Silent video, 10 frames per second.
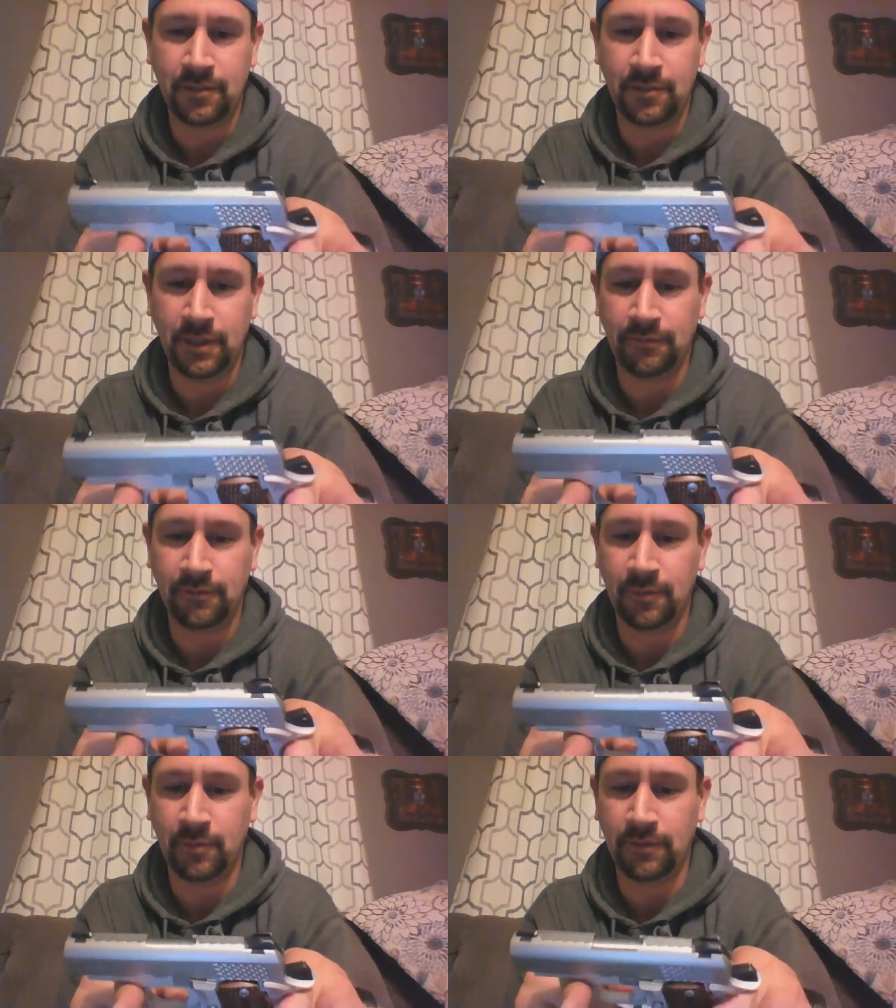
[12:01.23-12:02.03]
making
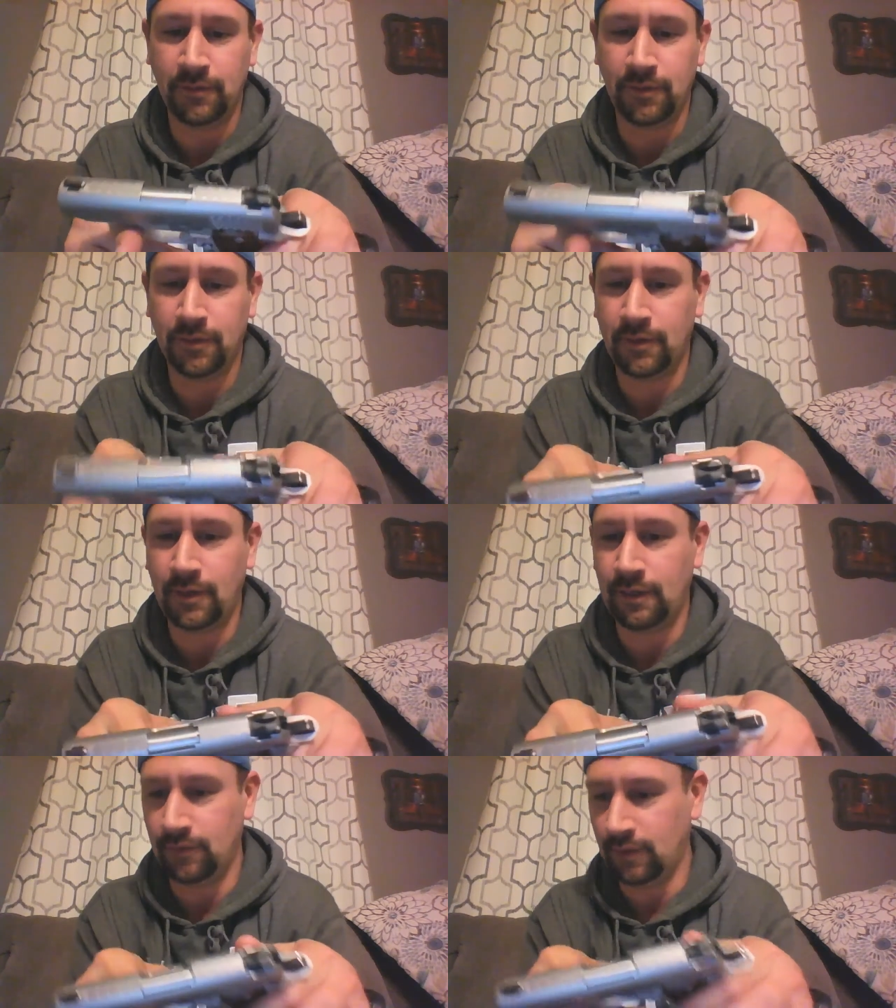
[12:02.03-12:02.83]
fun of me for
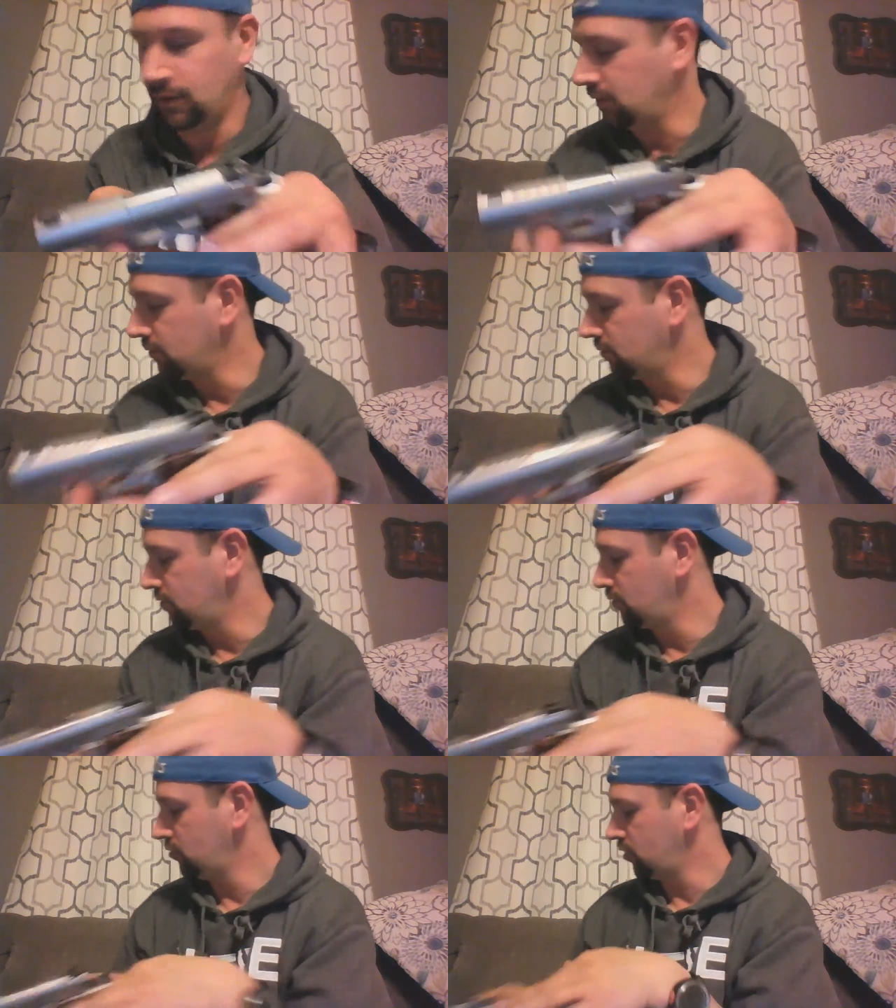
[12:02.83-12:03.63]
having a
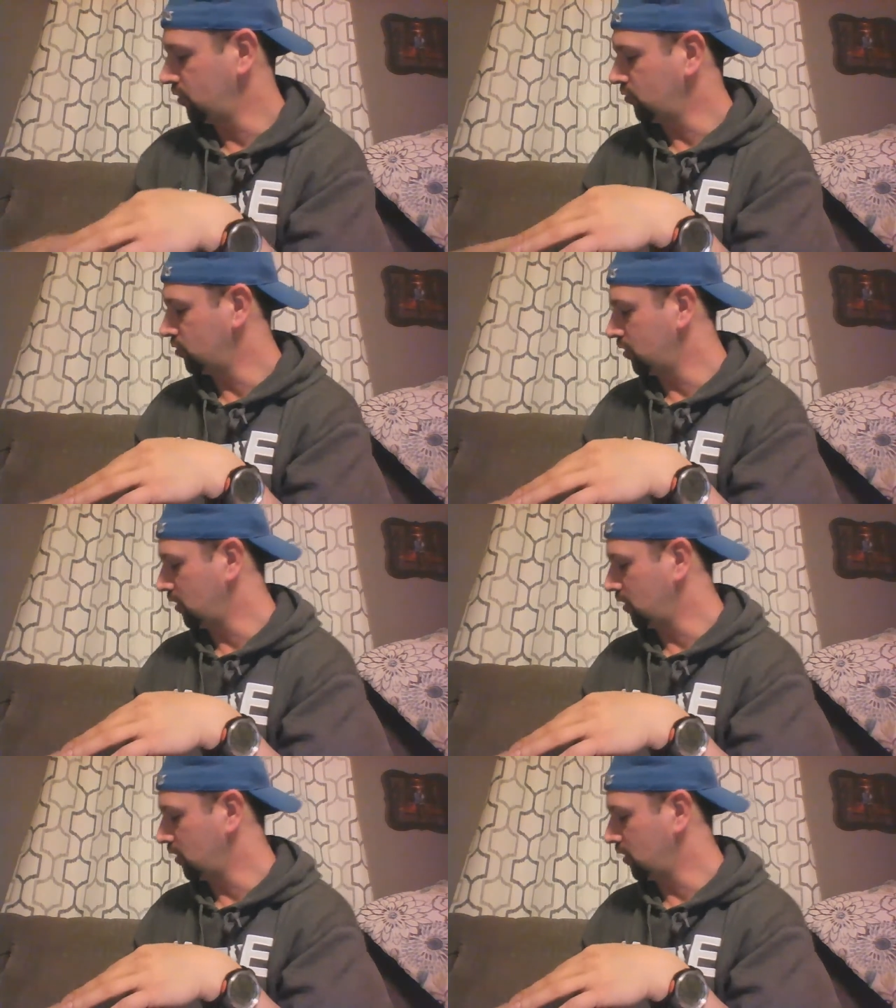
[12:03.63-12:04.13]
huge